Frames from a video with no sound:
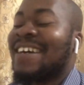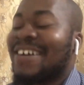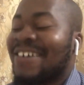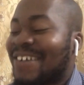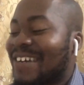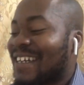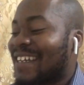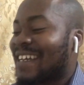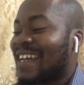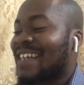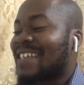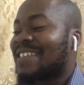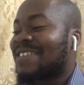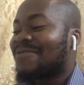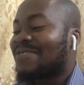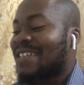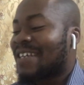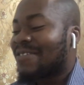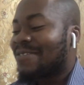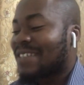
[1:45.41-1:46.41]
Okay, guys,
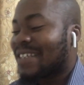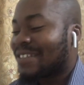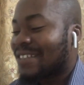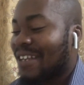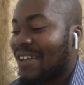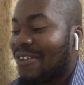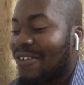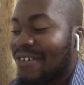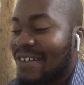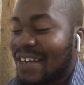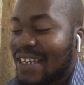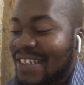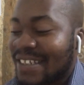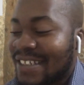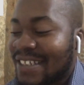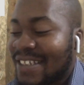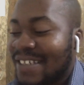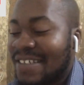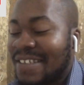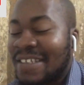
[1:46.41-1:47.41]
so that was actually
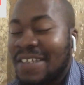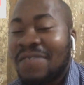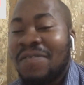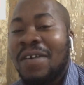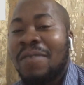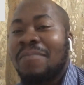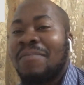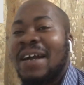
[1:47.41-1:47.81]
Unleash the Diva